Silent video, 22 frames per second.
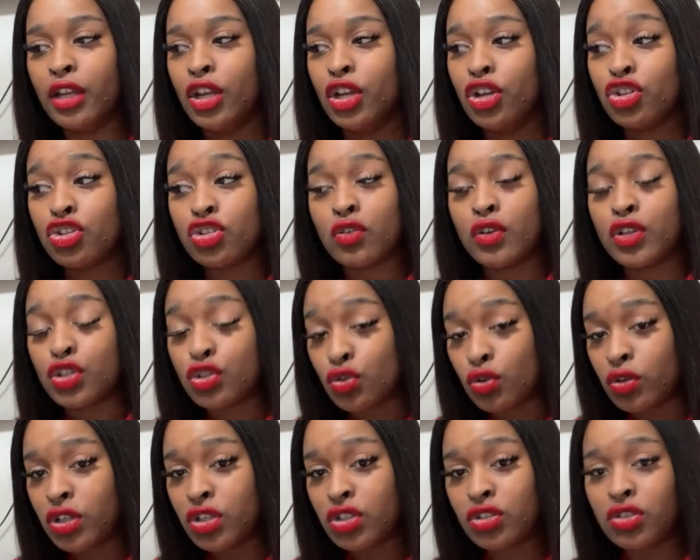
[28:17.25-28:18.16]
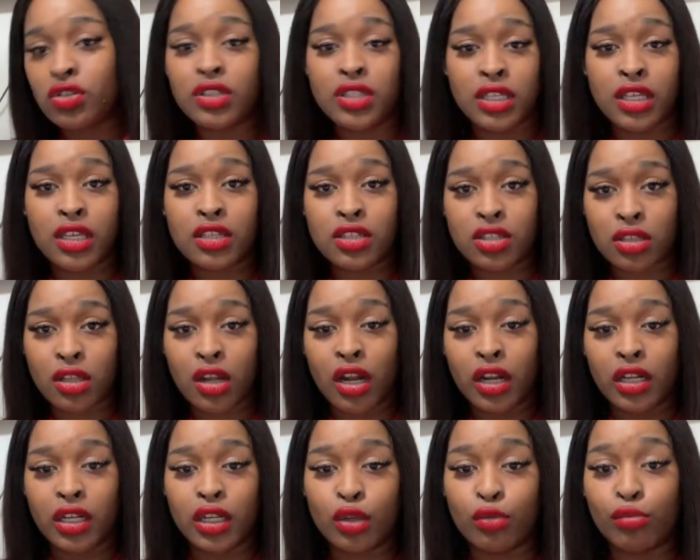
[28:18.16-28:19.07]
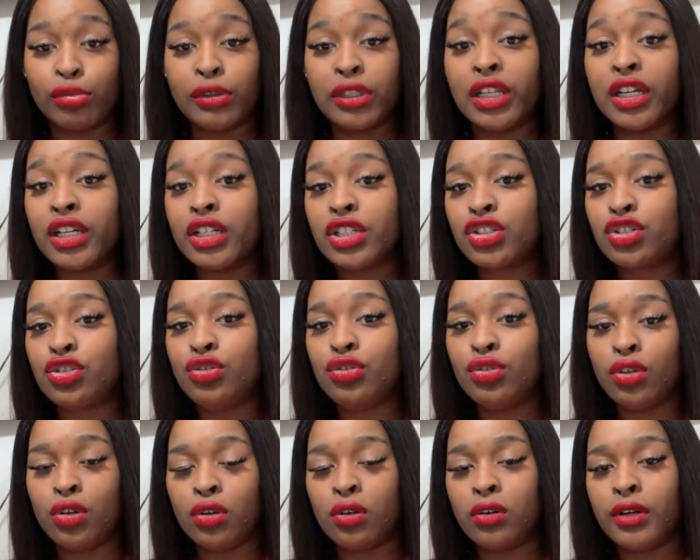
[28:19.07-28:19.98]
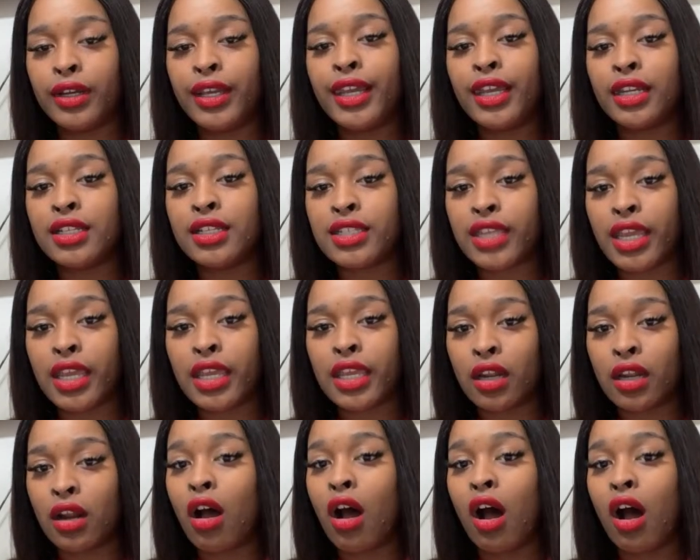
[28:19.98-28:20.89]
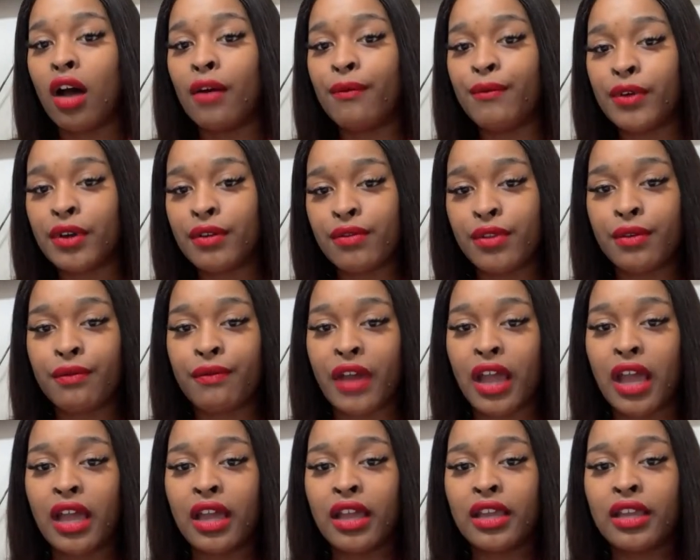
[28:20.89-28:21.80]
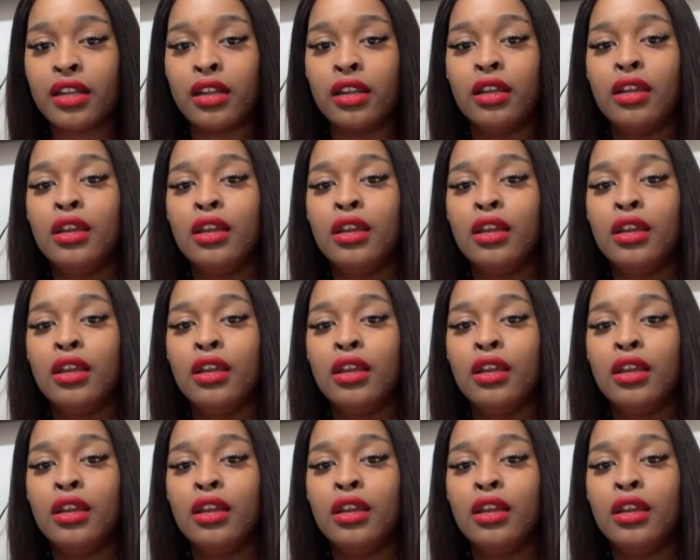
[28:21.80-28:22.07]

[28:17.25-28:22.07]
So as soon as you see it starting to blush, you can go ahead and take it off of the vine,